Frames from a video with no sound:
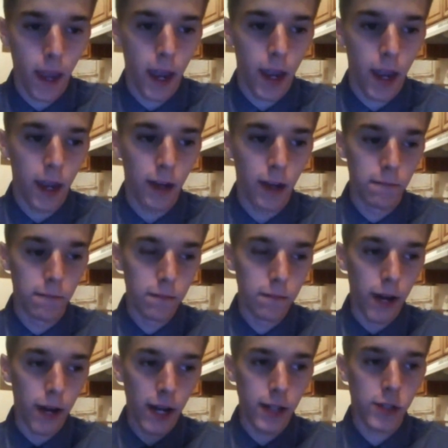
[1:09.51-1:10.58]
And
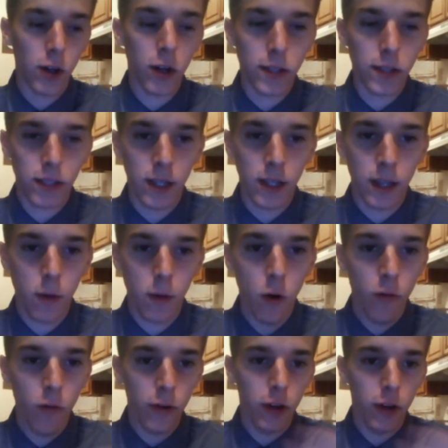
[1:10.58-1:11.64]
I had talked to him
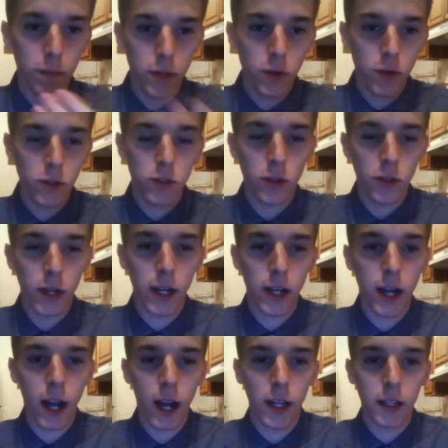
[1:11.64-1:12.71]
over a computer
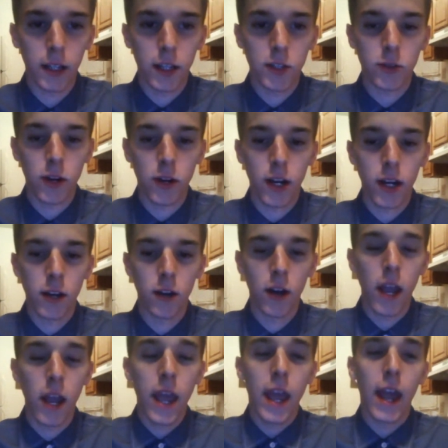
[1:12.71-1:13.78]
screen, kind of like this right
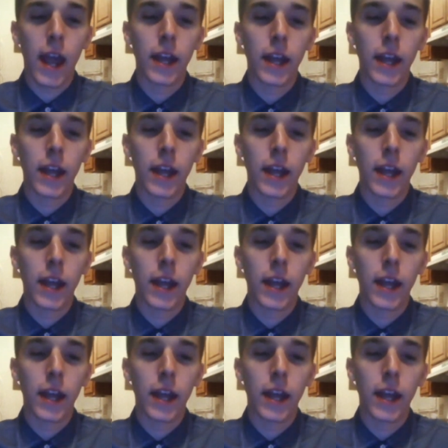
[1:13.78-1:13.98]
here,